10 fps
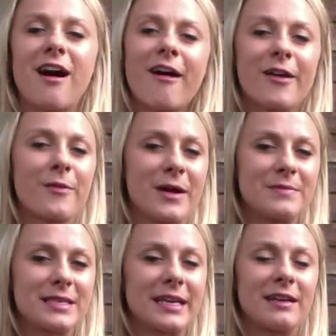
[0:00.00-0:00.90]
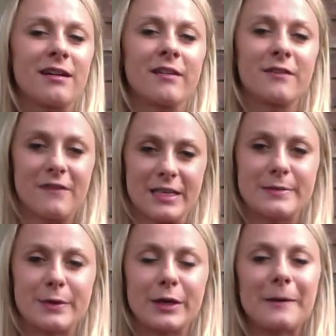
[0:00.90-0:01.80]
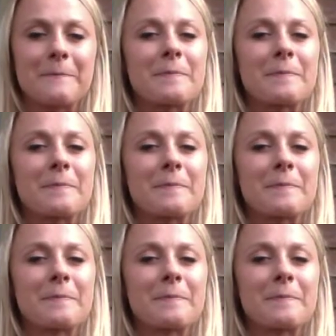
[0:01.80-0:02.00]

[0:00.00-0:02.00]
on our website, on the Facebook.